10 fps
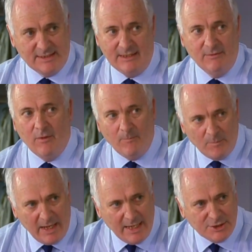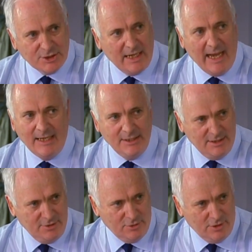in Asia and in
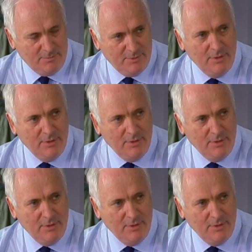Europe